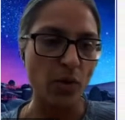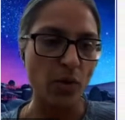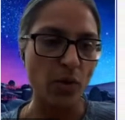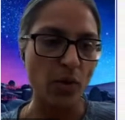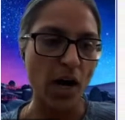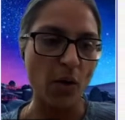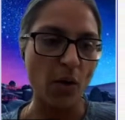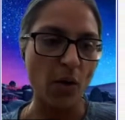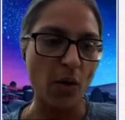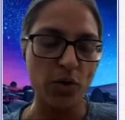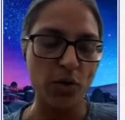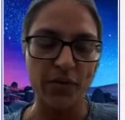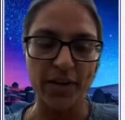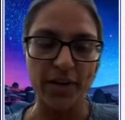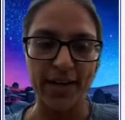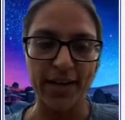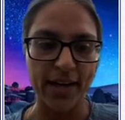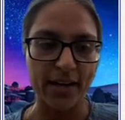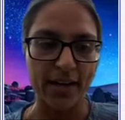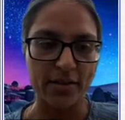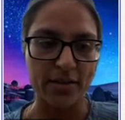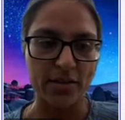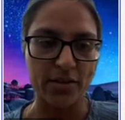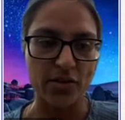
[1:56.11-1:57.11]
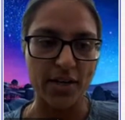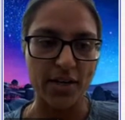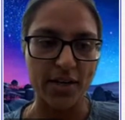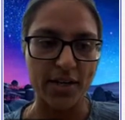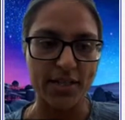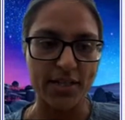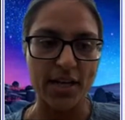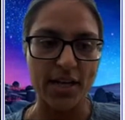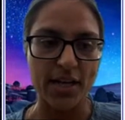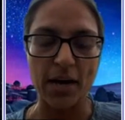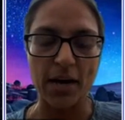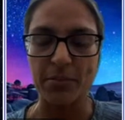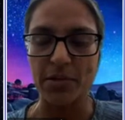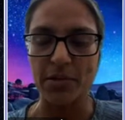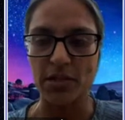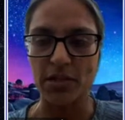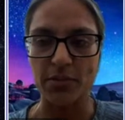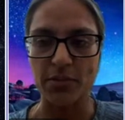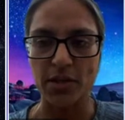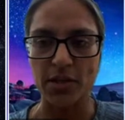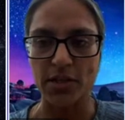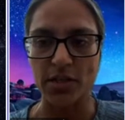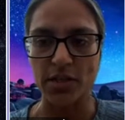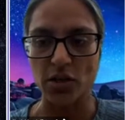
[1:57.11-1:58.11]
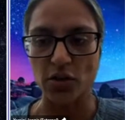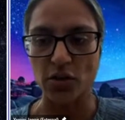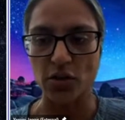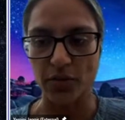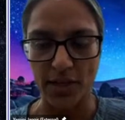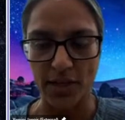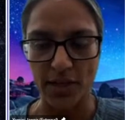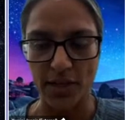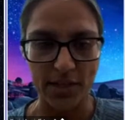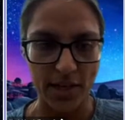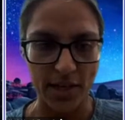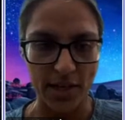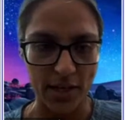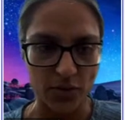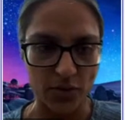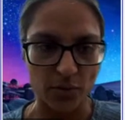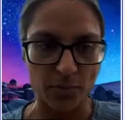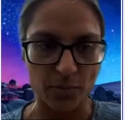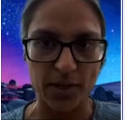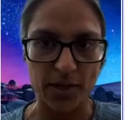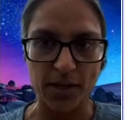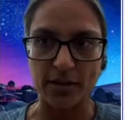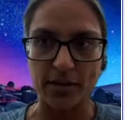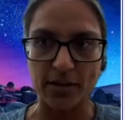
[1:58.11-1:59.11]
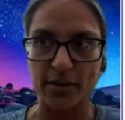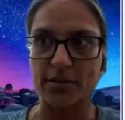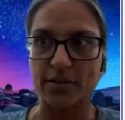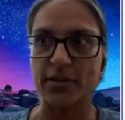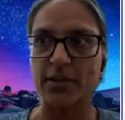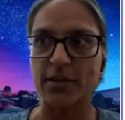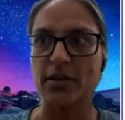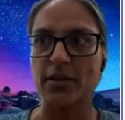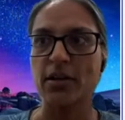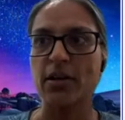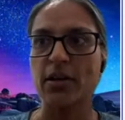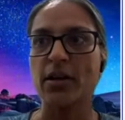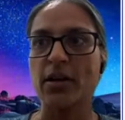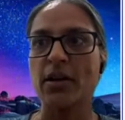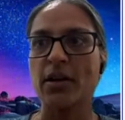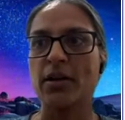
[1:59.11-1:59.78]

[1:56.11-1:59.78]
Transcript: How would we characterize the habitability of these exoplanets?